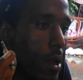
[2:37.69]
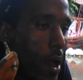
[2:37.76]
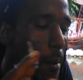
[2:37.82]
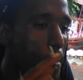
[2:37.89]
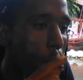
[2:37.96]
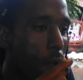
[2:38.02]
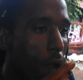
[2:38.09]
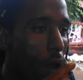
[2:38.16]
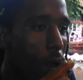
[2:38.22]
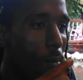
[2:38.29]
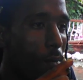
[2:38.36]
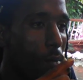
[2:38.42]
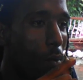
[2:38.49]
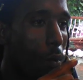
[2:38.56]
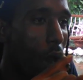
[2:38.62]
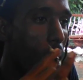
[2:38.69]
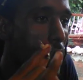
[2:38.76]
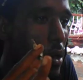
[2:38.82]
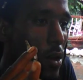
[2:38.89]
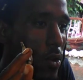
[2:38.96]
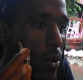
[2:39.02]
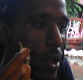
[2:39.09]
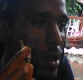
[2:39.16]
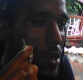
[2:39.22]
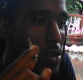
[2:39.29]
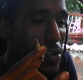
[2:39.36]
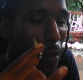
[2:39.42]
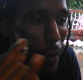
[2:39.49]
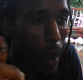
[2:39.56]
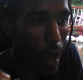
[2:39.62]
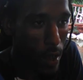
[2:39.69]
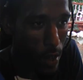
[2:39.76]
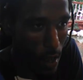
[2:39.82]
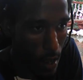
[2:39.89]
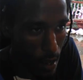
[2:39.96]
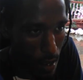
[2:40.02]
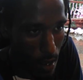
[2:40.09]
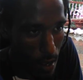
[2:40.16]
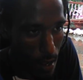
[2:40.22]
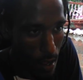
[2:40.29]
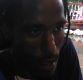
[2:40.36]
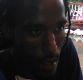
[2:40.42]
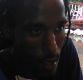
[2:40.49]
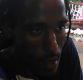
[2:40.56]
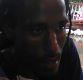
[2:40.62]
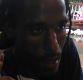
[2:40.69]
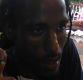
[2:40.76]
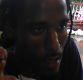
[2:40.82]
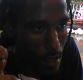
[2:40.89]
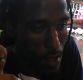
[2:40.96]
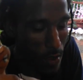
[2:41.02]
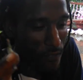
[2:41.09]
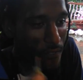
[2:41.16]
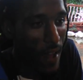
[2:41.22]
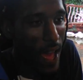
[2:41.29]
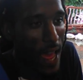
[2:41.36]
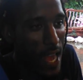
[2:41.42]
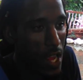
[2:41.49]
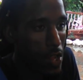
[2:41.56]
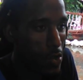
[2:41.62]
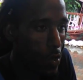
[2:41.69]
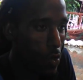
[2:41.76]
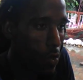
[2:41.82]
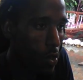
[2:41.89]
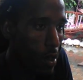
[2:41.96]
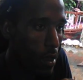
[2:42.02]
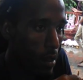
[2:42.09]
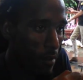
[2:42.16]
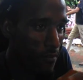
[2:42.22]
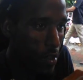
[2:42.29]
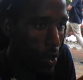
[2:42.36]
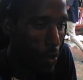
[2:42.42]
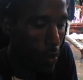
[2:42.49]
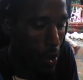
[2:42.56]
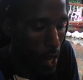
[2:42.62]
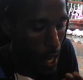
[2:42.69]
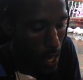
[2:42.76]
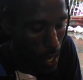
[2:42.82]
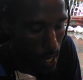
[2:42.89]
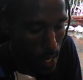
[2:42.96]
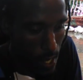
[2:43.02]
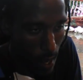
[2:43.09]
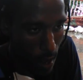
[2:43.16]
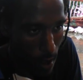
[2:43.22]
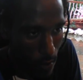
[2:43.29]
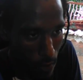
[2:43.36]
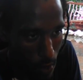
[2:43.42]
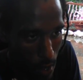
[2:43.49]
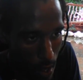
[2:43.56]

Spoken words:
and become wandering to wander to find the soul of your own inner self.